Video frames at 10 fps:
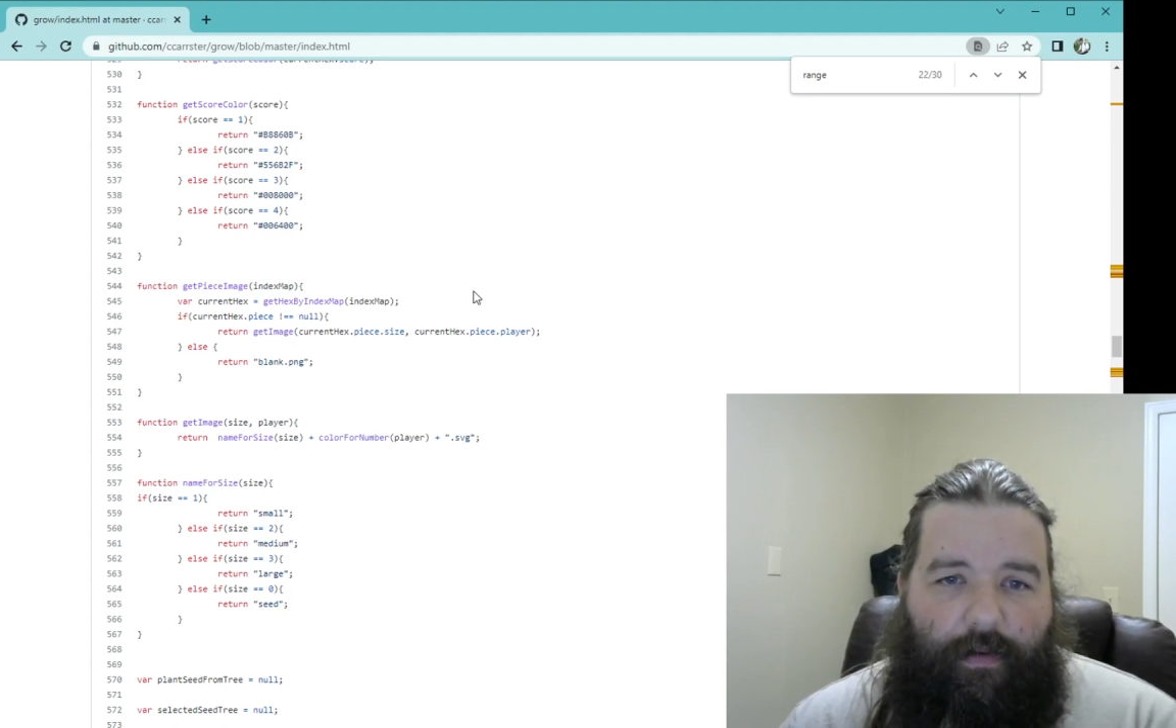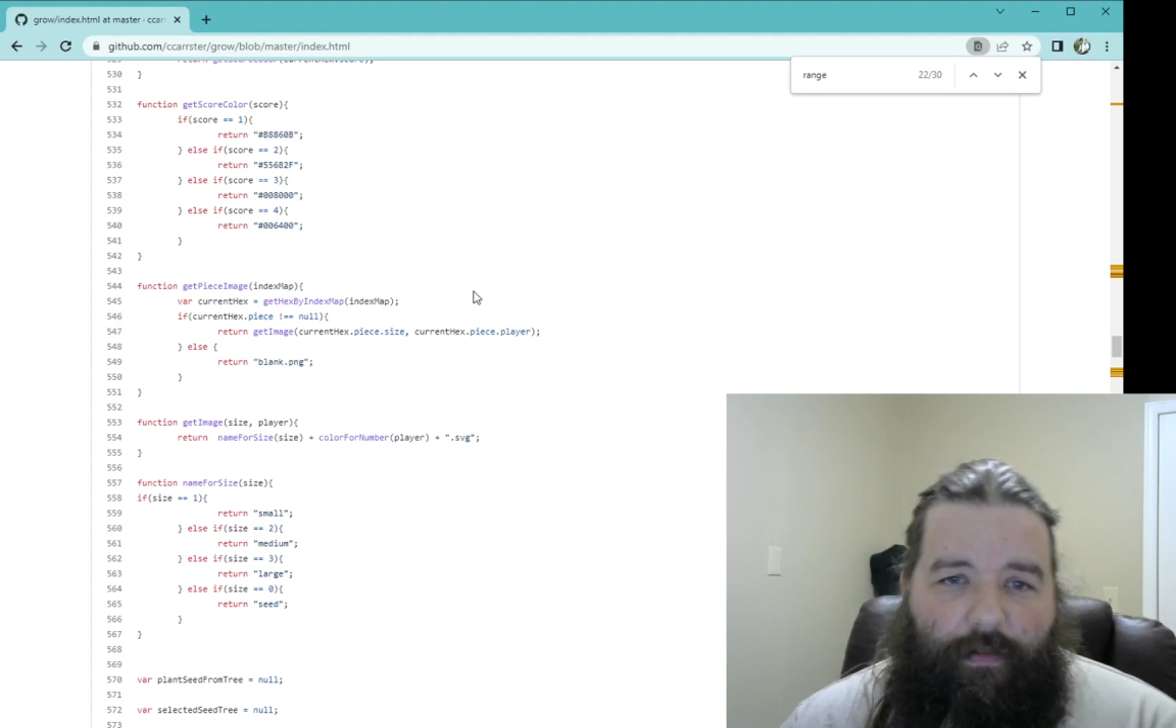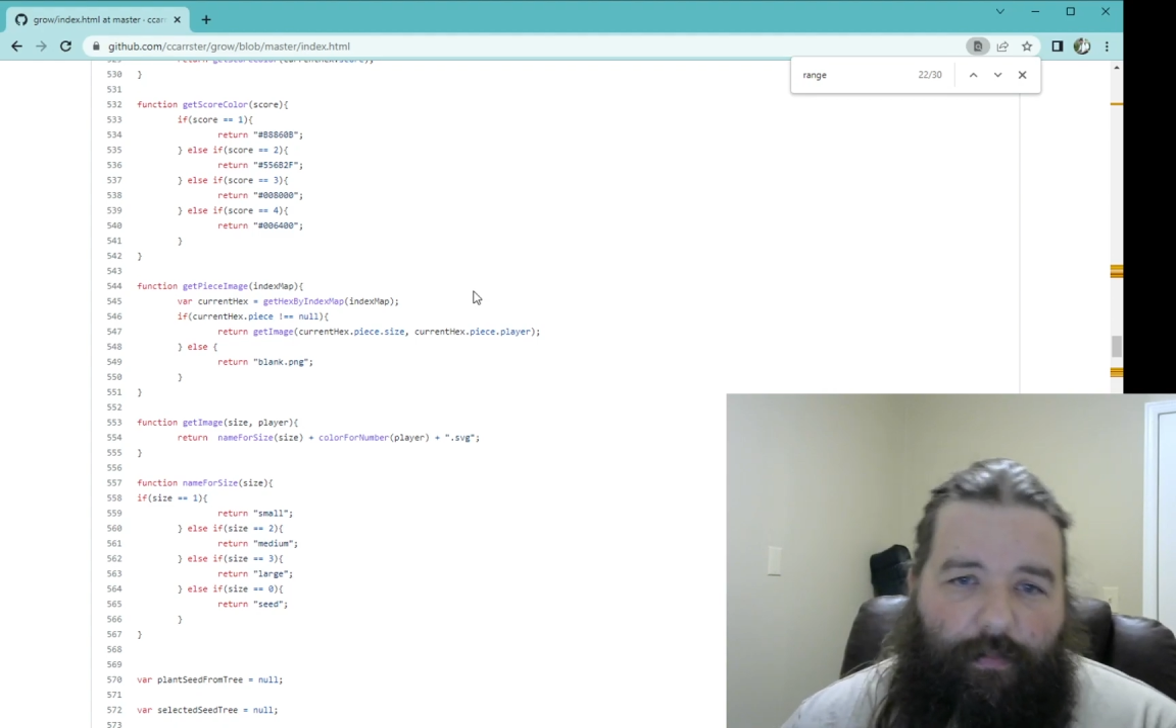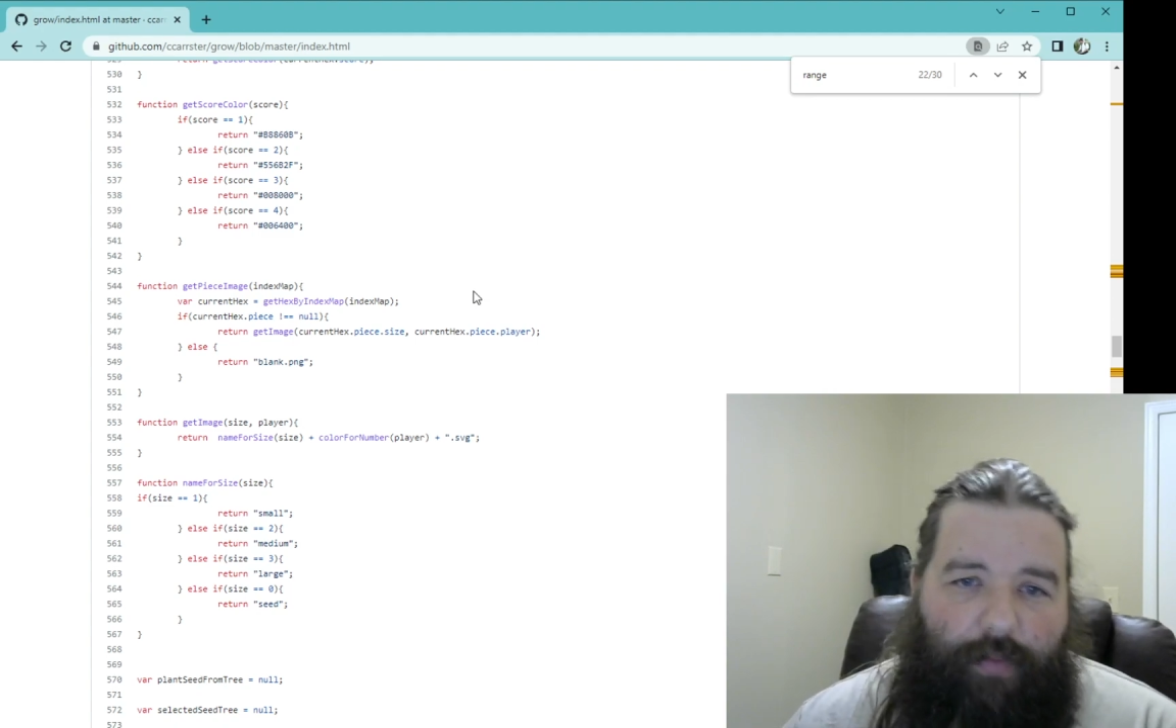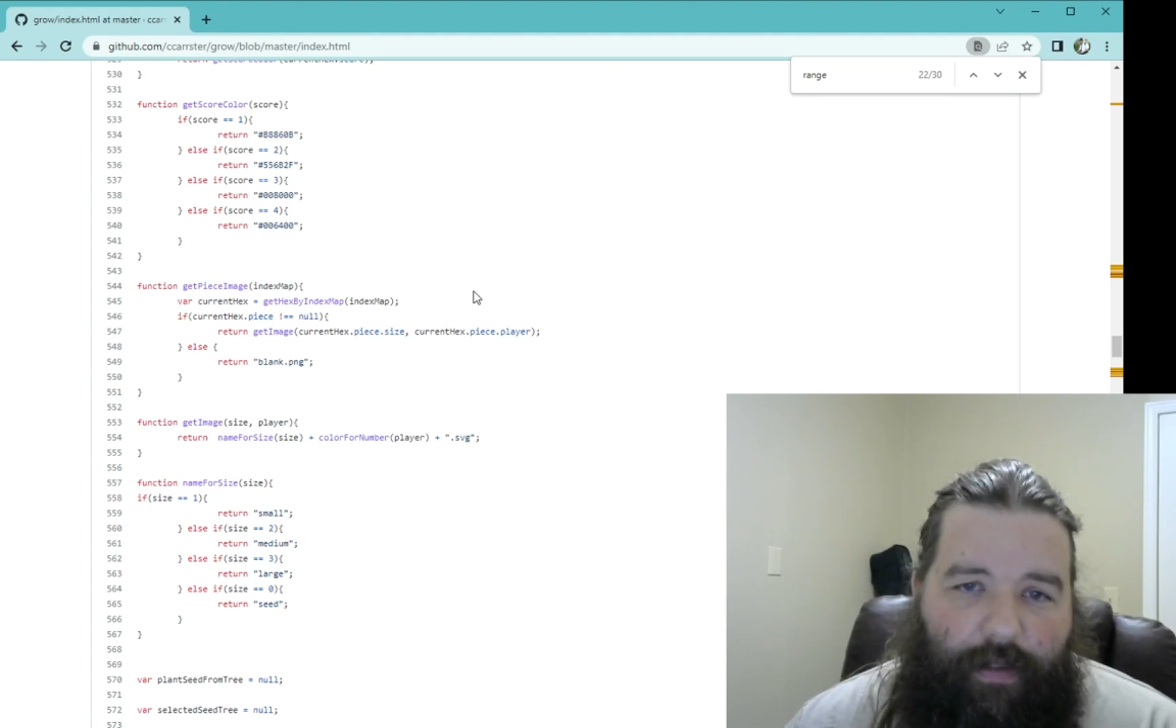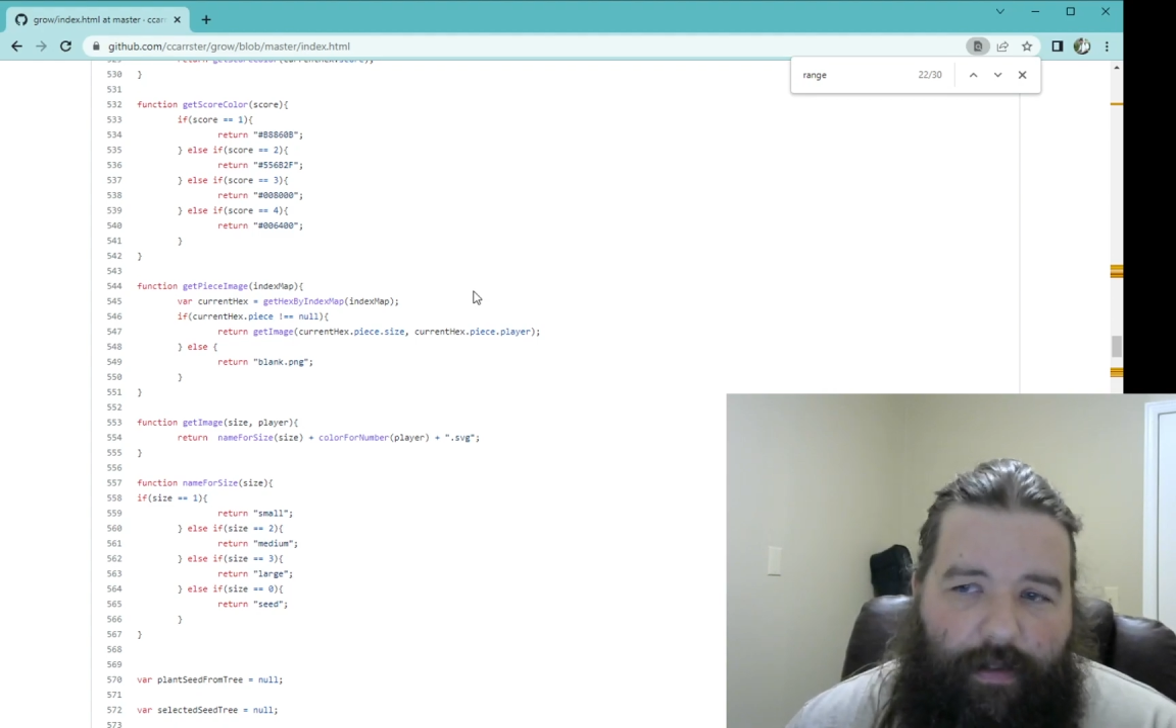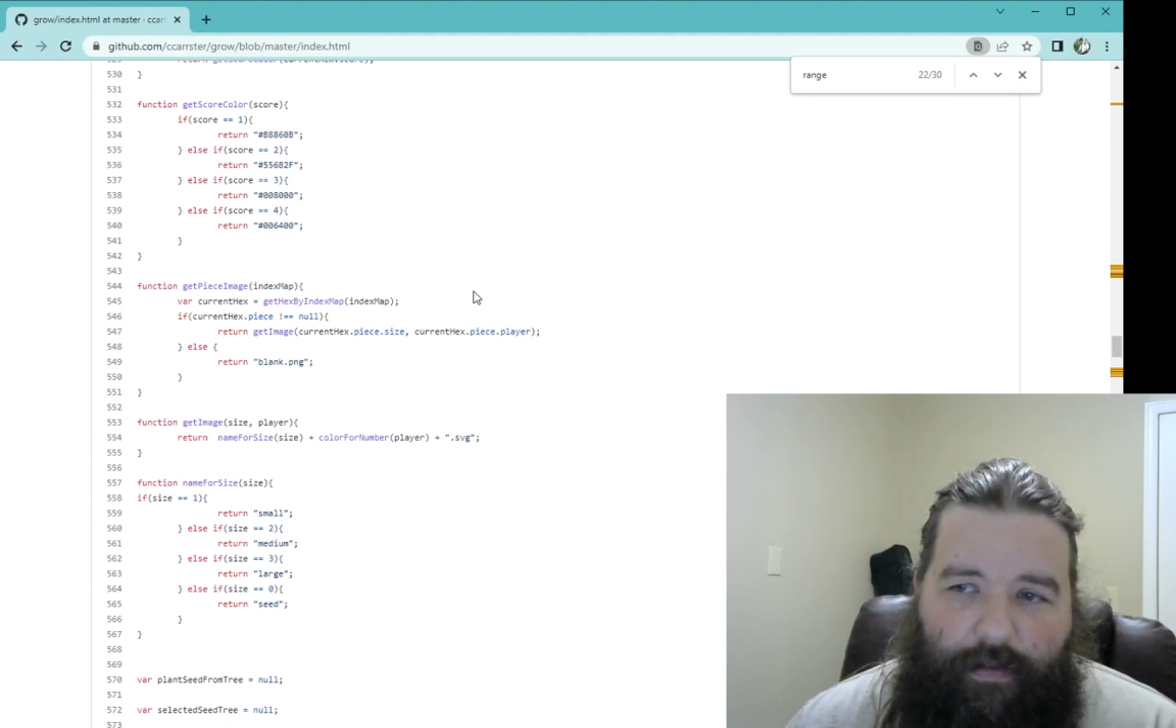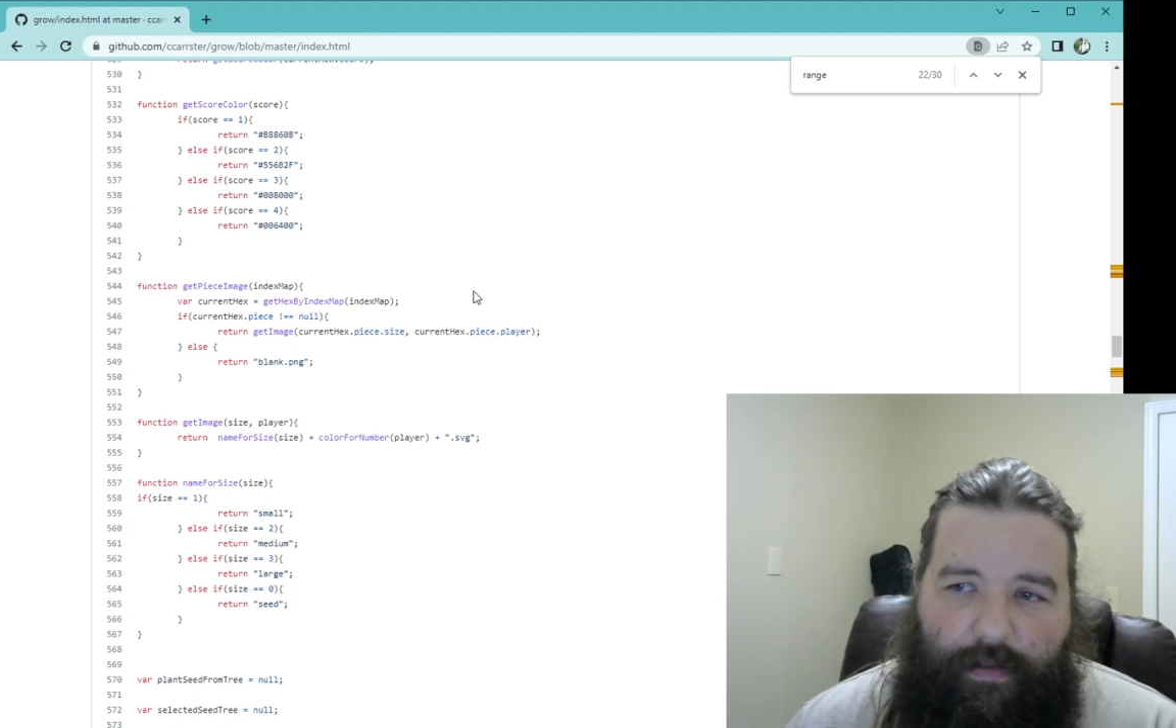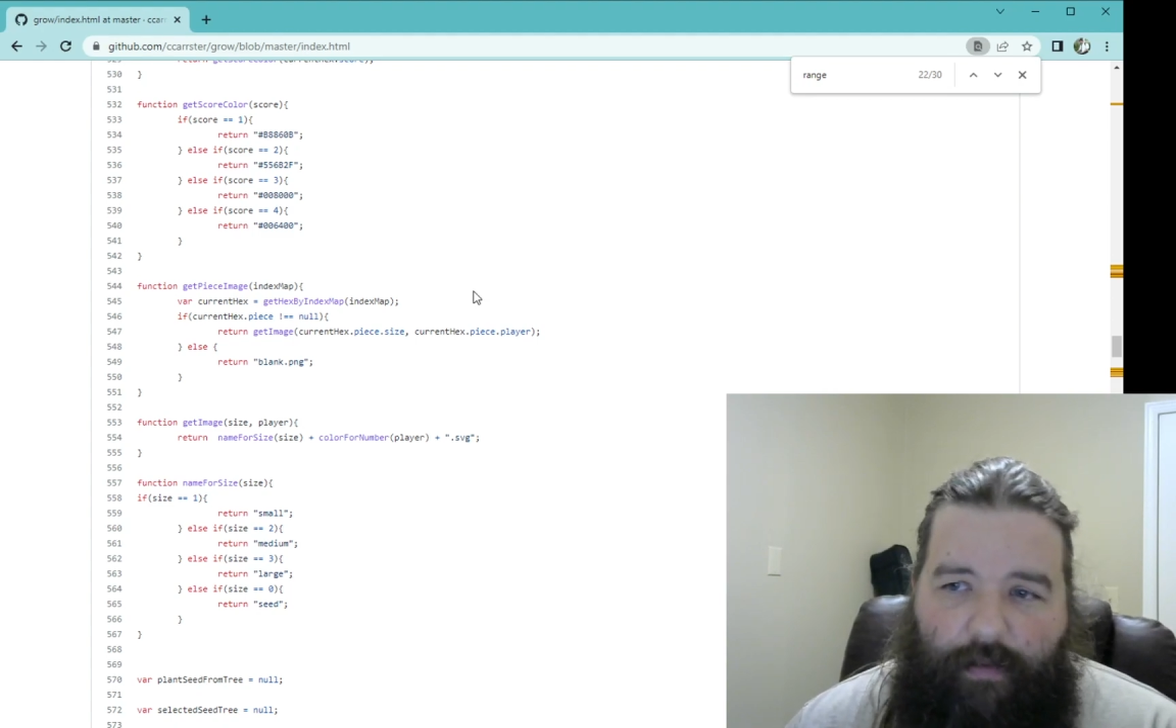different players